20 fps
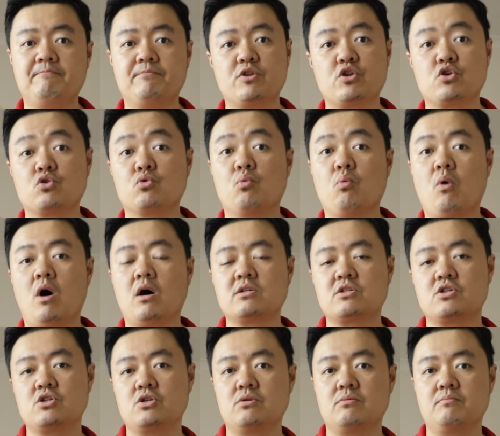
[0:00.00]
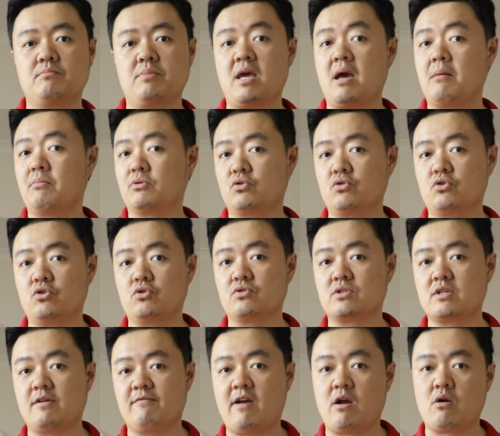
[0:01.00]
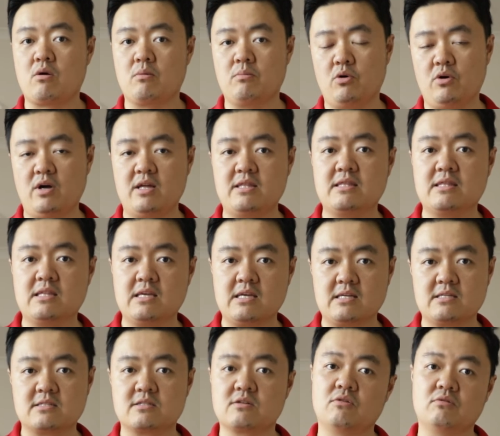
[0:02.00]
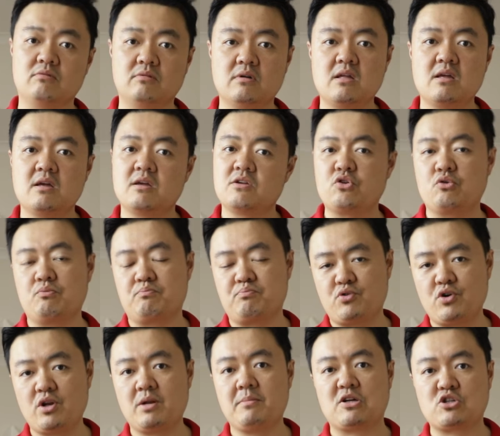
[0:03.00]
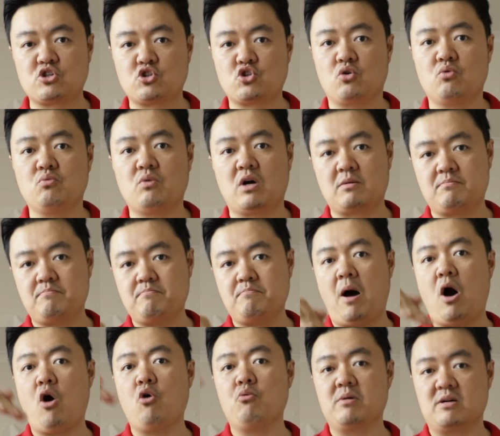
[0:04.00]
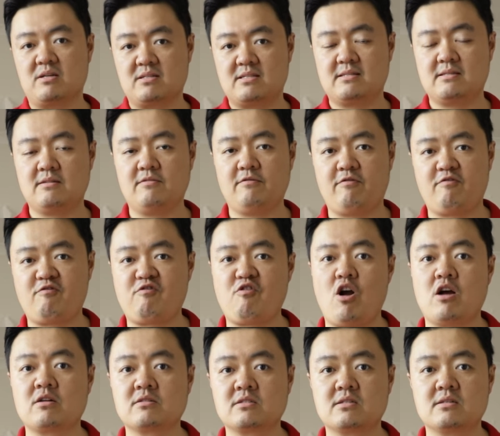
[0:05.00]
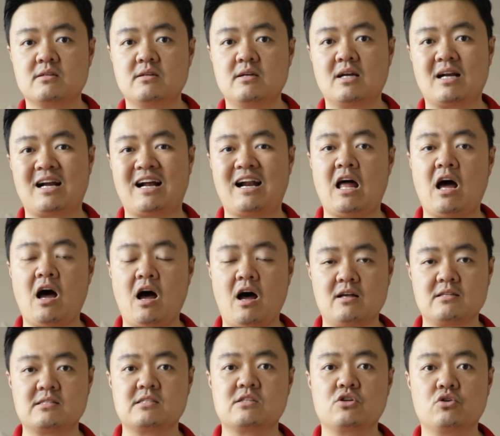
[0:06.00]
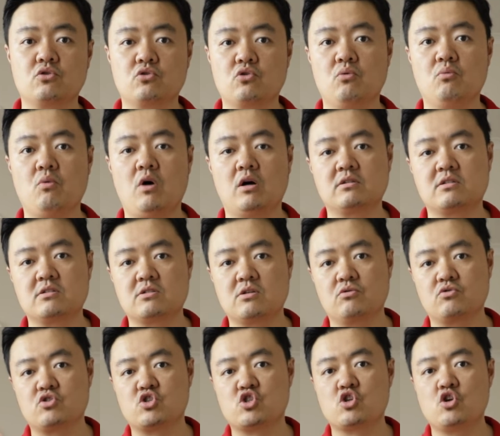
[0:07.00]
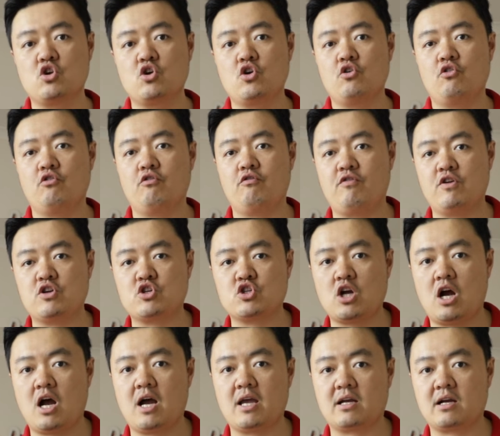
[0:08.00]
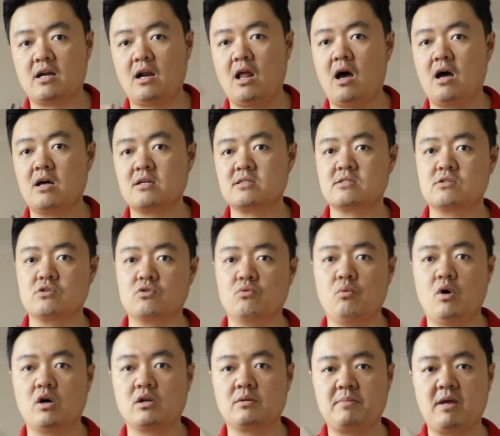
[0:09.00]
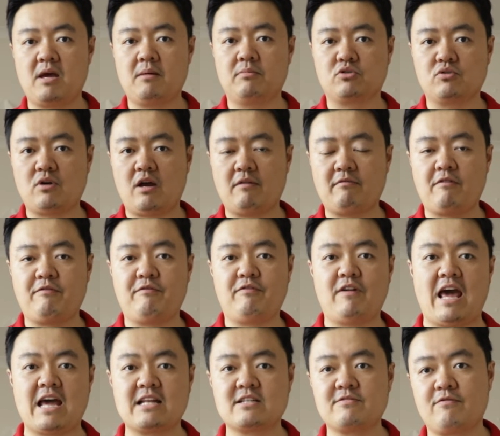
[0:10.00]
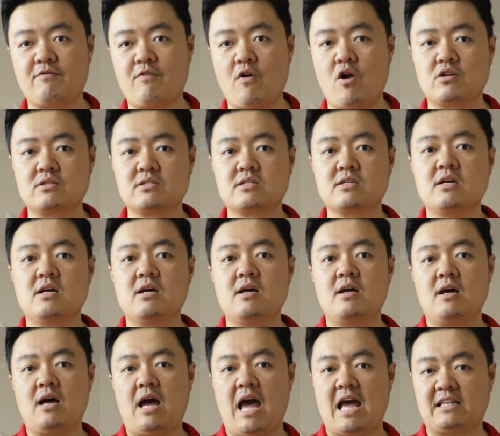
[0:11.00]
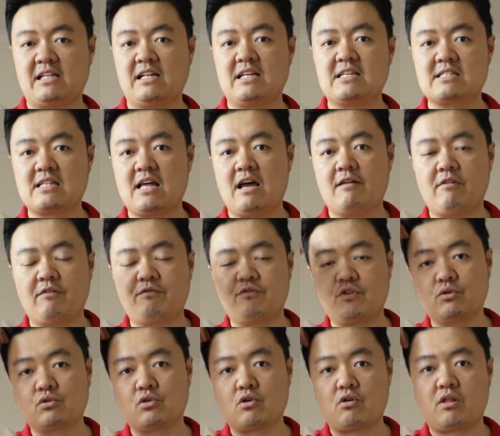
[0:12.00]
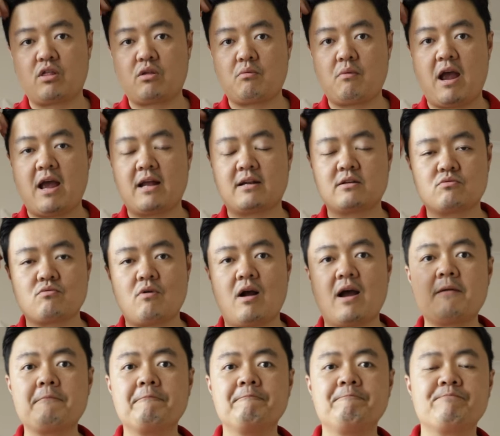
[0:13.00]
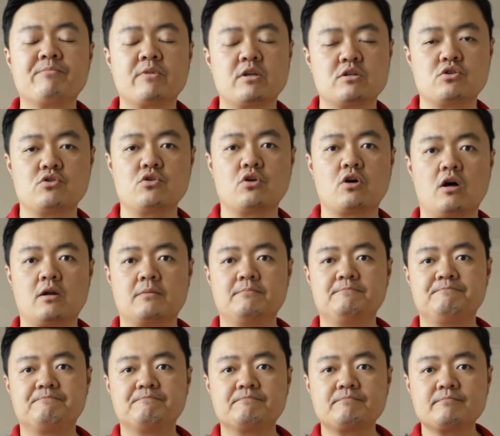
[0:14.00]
you won't be able to use a variable ND. So you pretty much don't want a bulbous front glass. You don't want those fisheye glass. You won't be able to have a flat front, at least have a filter thread, right? So you got